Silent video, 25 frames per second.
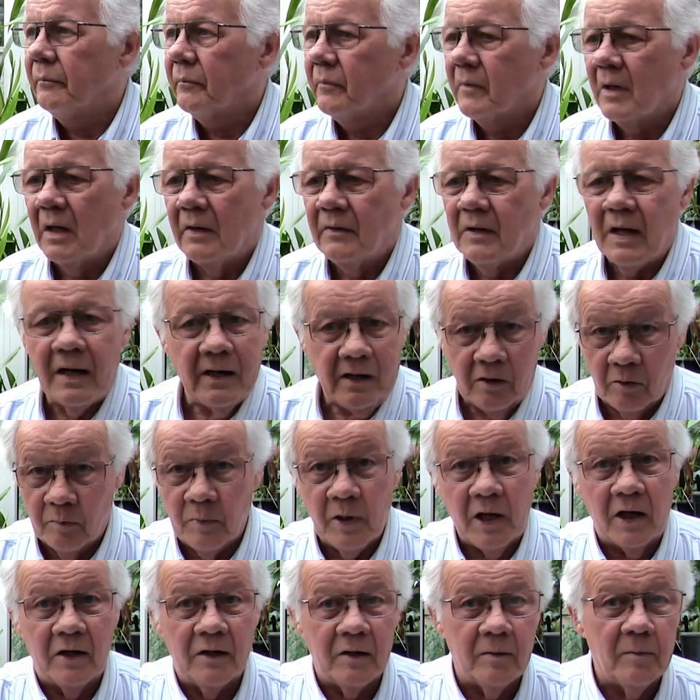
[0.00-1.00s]
And then it'll
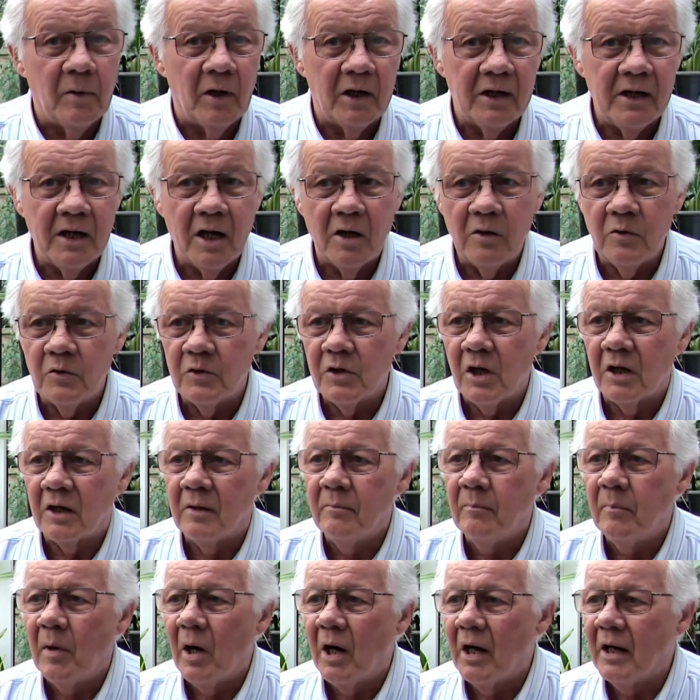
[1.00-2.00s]
be under my nose. I
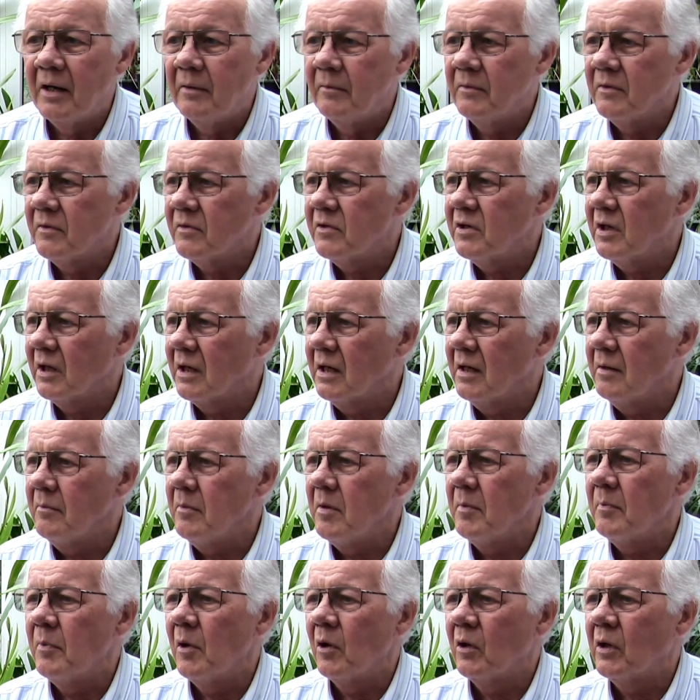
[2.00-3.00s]
can buy it and stick it in my
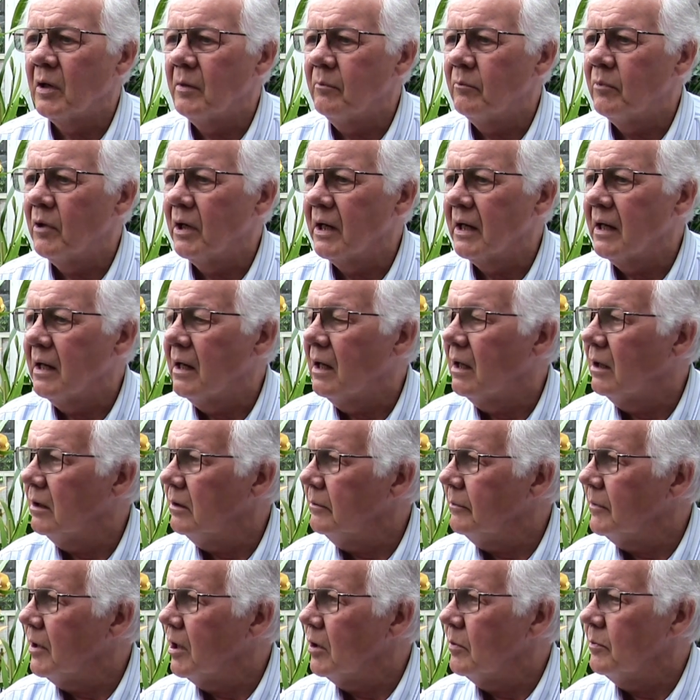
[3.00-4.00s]
pocket, bring it home,
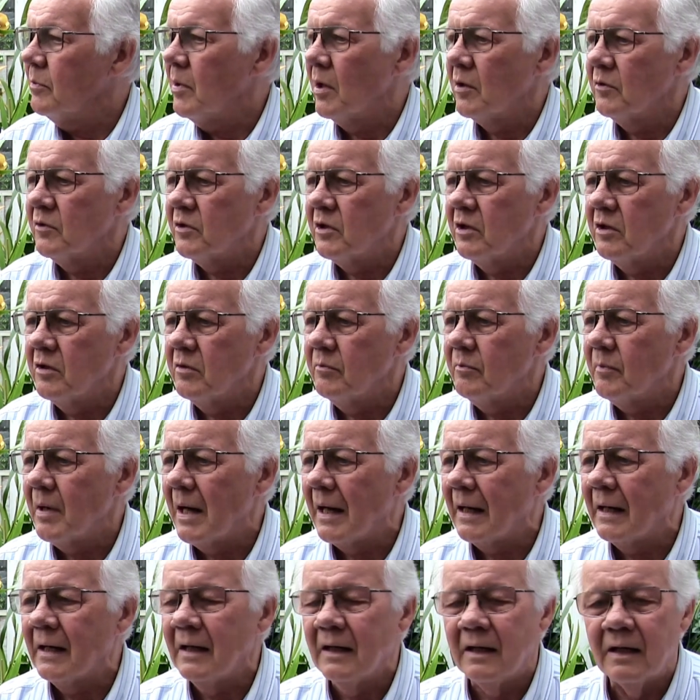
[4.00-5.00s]
no postage and
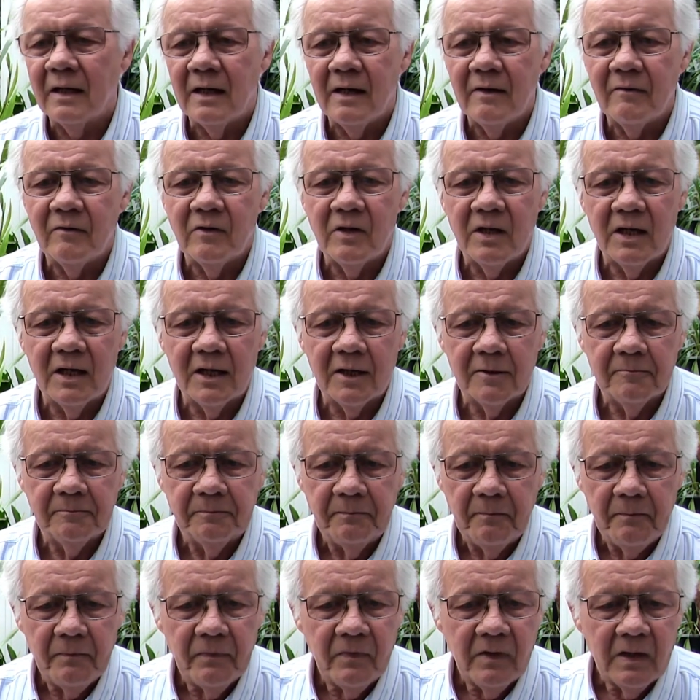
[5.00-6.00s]
packing and everything.
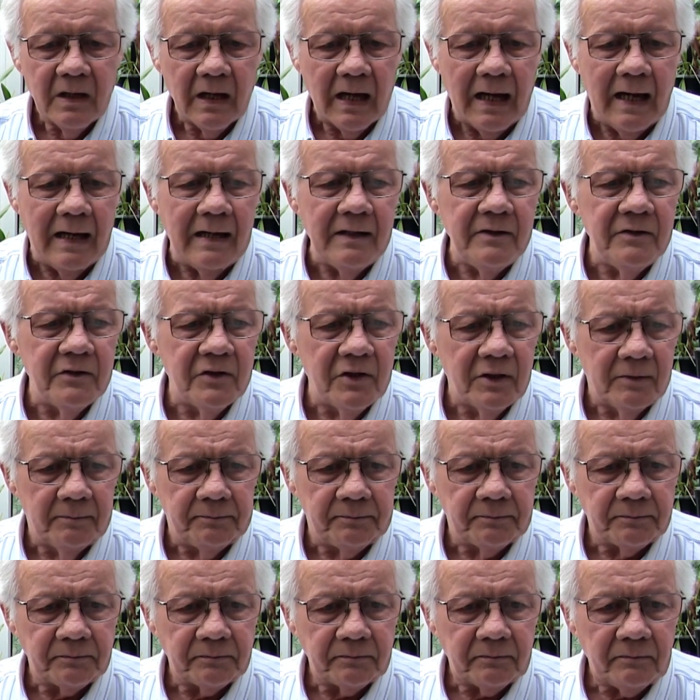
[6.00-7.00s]
And
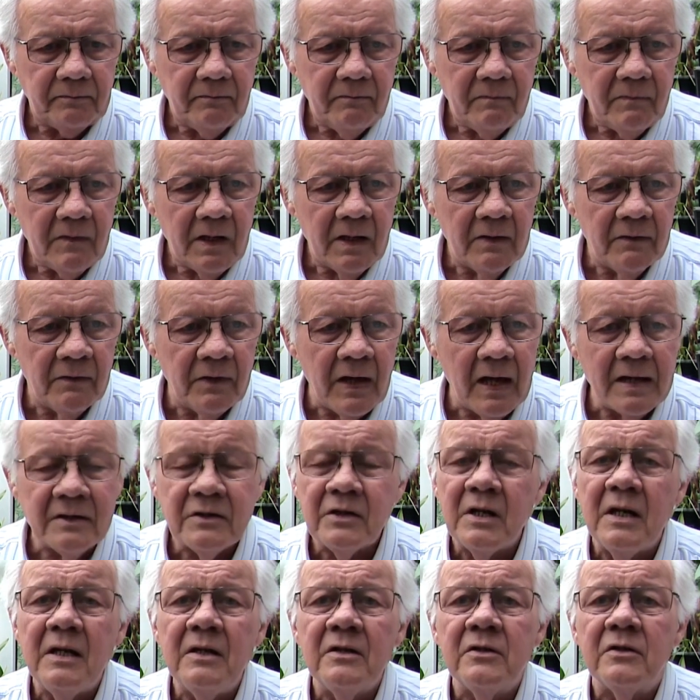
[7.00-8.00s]

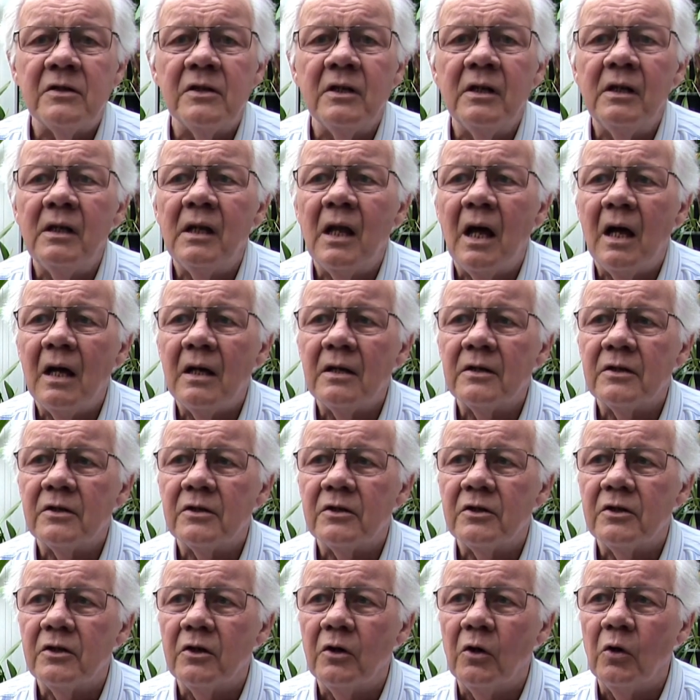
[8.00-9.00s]
that is the
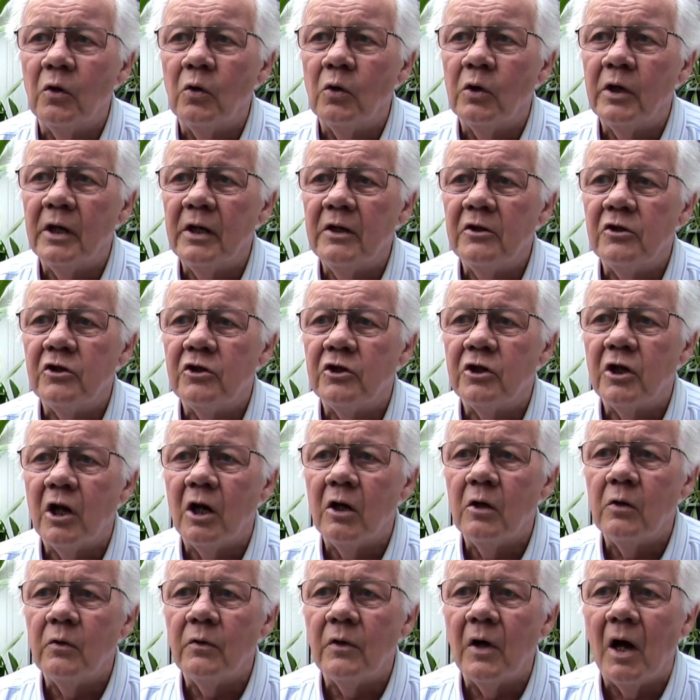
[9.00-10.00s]
last orchid
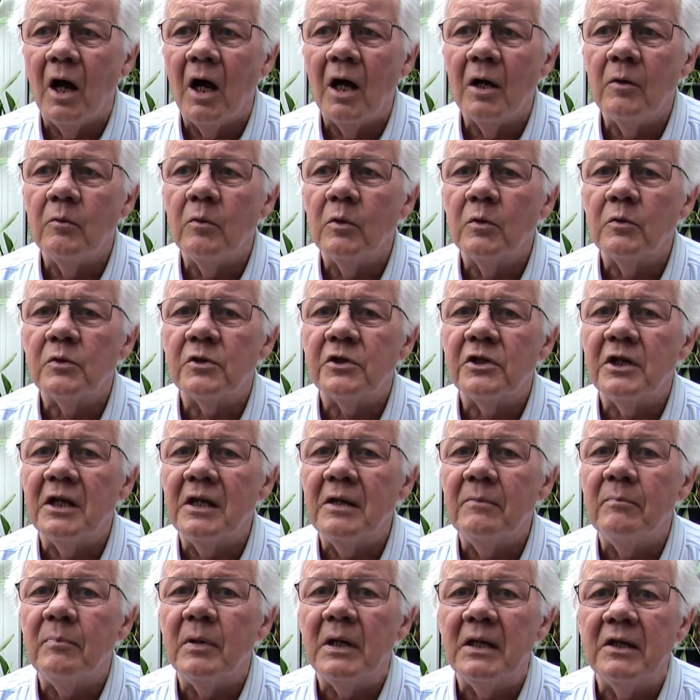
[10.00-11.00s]
show that I will
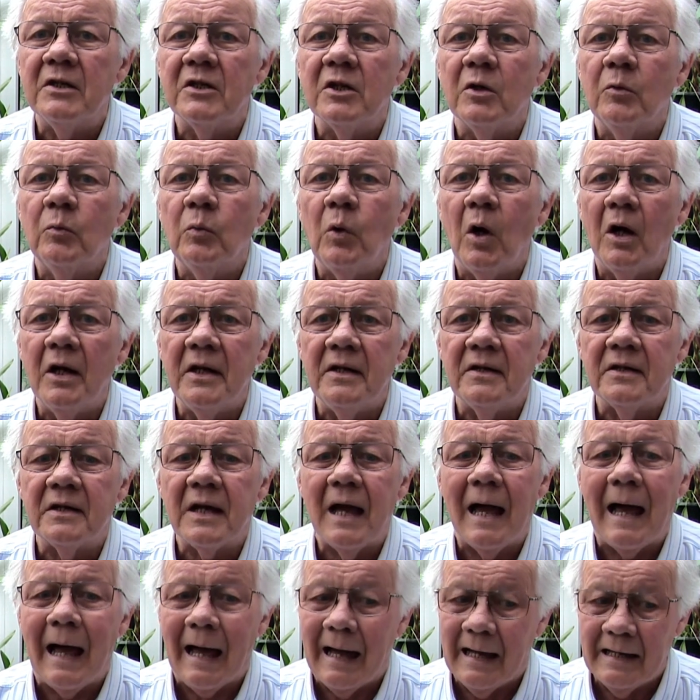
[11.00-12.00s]
see Peter White
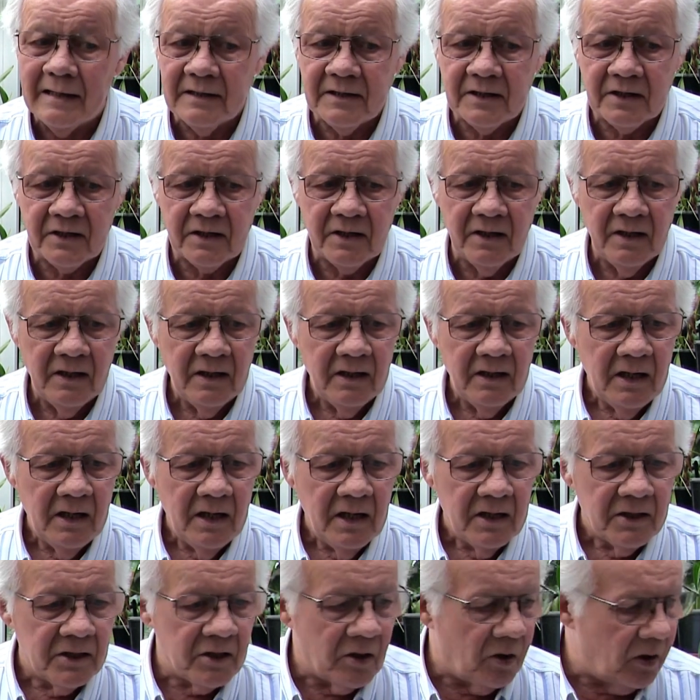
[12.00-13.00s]
at.
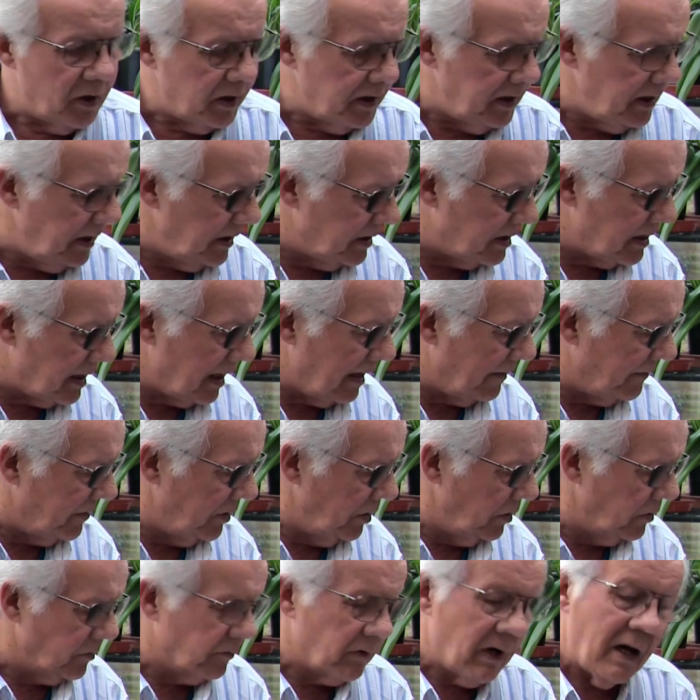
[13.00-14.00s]
So I need to have a
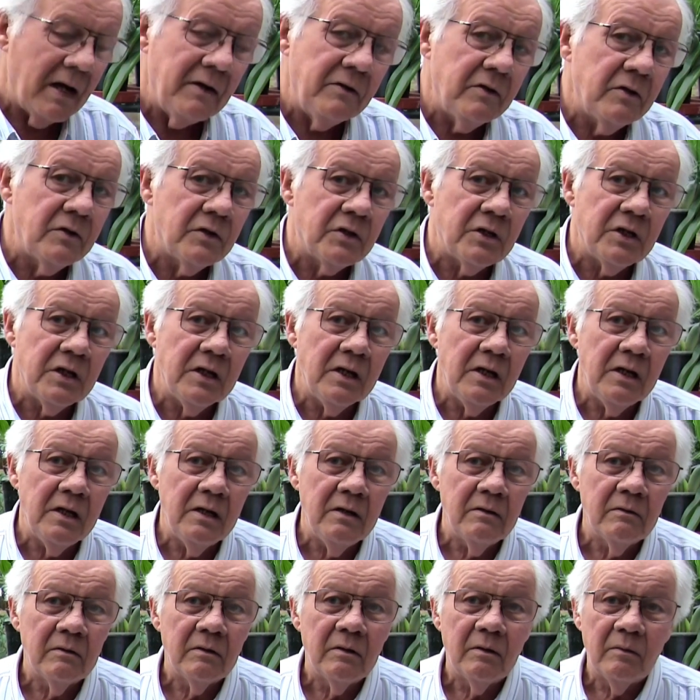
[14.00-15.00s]
look round and see
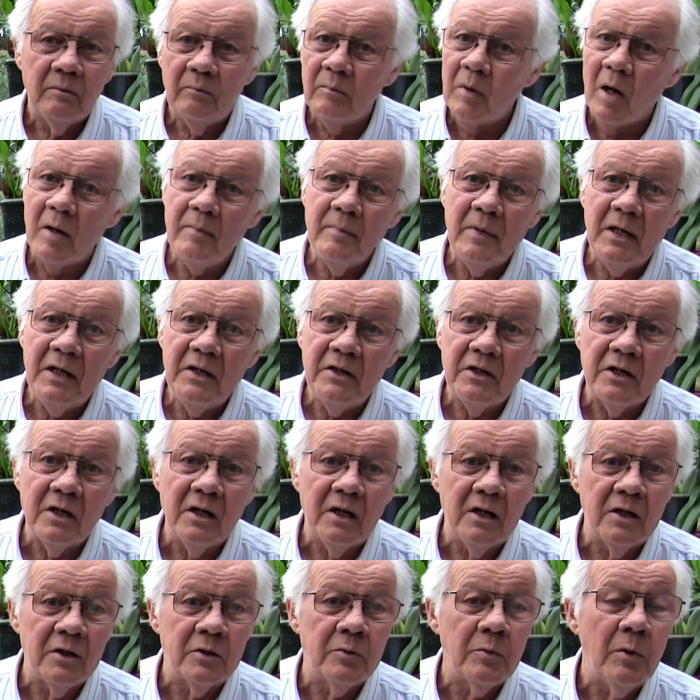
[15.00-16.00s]
my
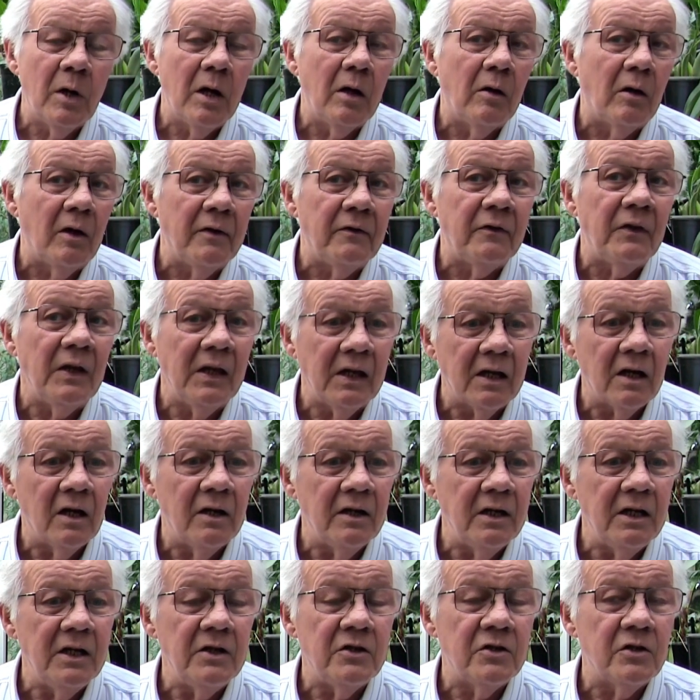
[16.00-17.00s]
media as well. I think I
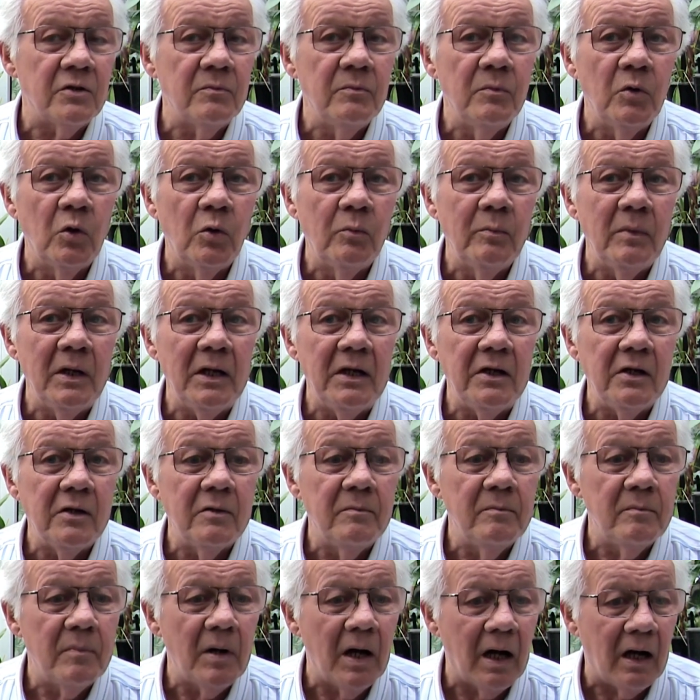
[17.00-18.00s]
need some more
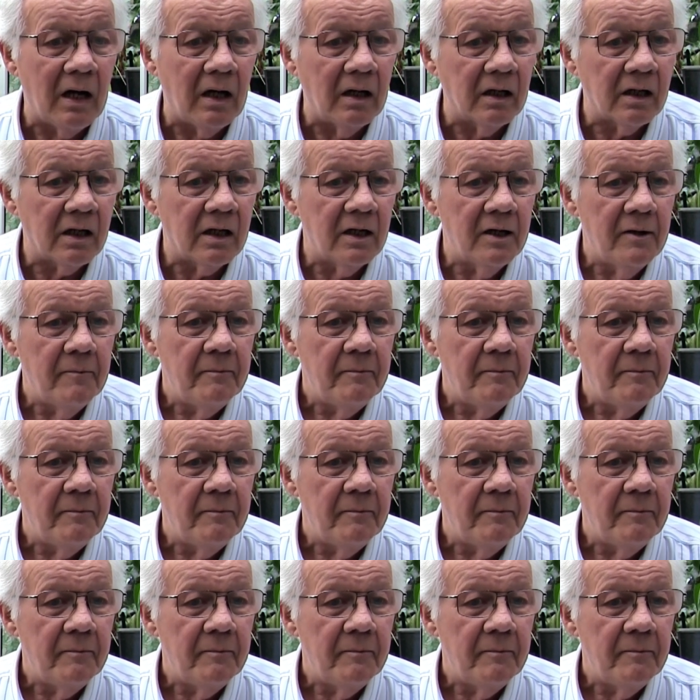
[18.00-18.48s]
medium bark.